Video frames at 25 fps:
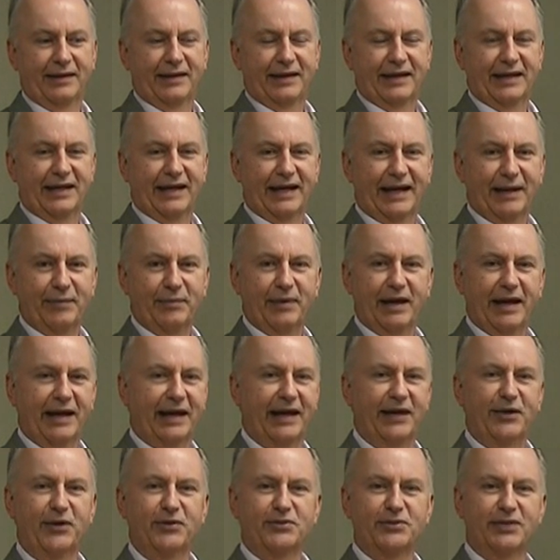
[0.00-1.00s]
And
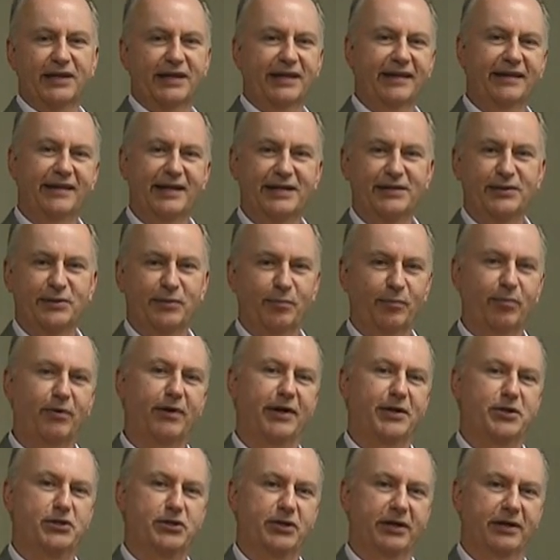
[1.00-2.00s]
I don't tell you that to
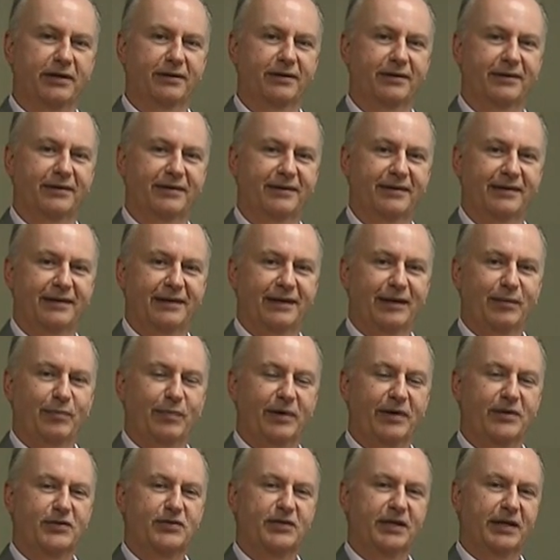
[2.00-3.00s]
impress you,
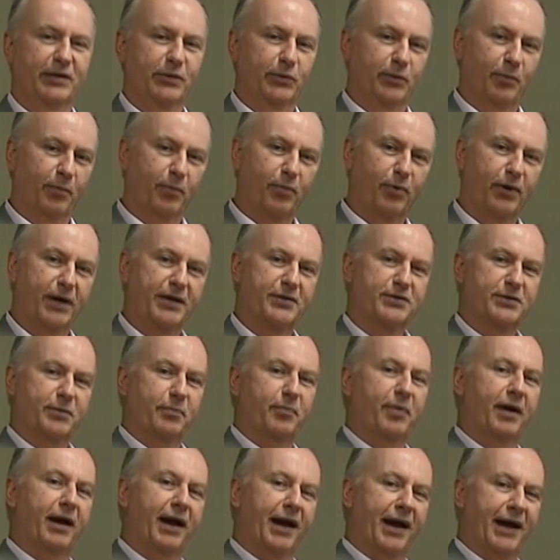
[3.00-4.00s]
but instead to impress
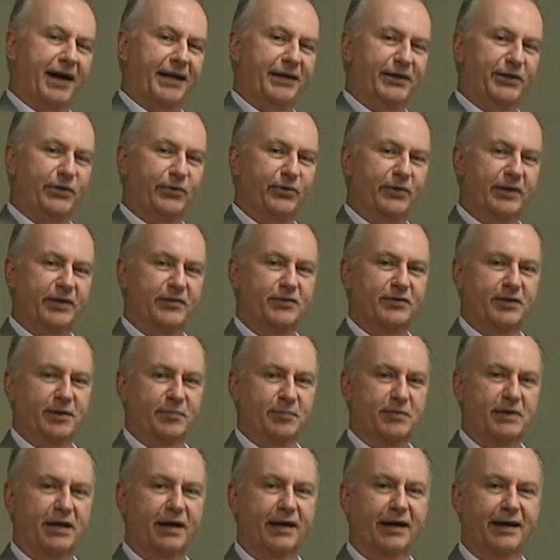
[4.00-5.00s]
upon you that
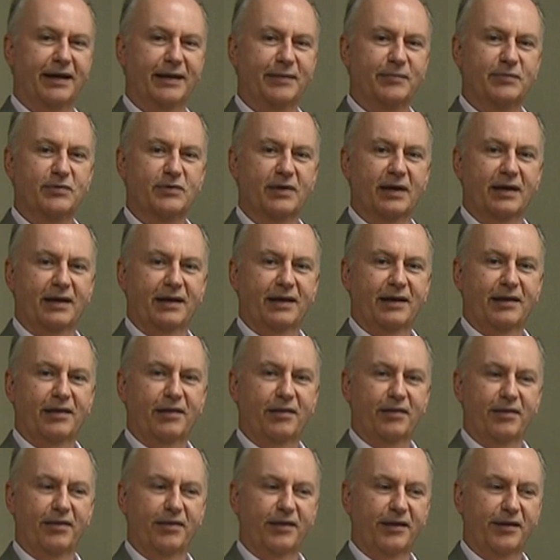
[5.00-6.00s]
sometimes
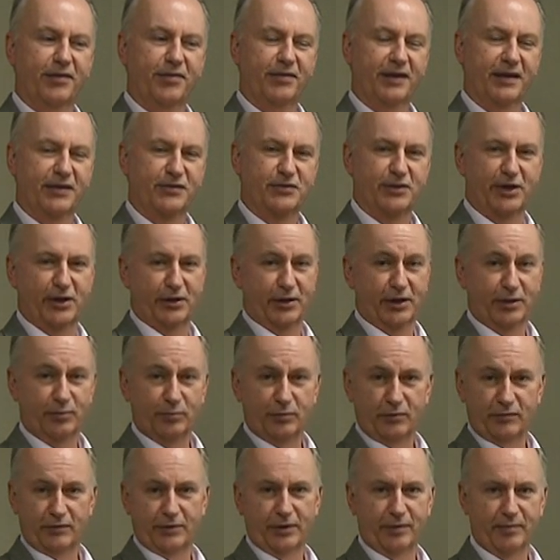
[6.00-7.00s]
the things that are going to
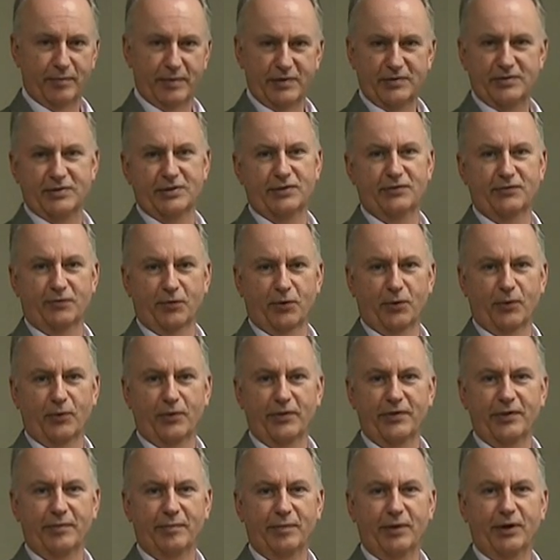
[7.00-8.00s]
move your business
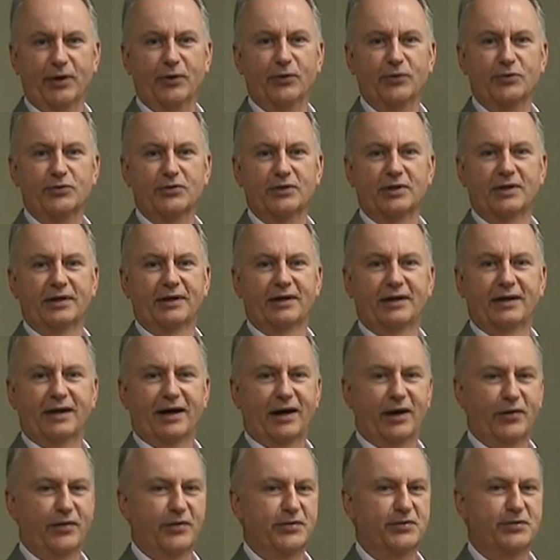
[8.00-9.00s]
forward the most
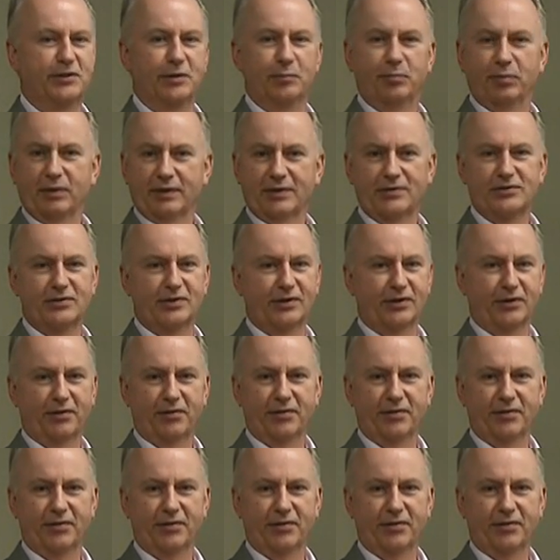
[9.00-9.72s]
are the simplest little